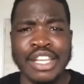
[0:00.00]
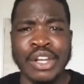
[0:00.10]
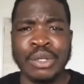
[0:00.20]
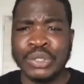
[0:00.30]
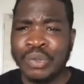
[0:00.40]

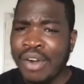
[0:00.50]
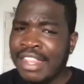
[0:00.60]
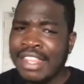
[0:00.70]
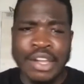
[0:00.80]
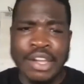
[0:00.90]
So rather
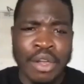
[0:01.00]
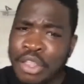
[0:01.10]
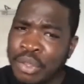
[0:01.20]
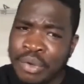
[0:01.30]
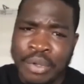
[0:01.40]
than going
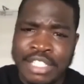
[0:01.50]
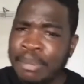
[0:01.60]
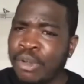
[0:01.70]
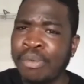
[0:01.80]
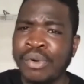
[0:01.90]
through a typical
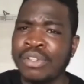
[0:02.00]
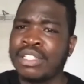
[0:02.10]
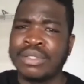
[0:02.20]
process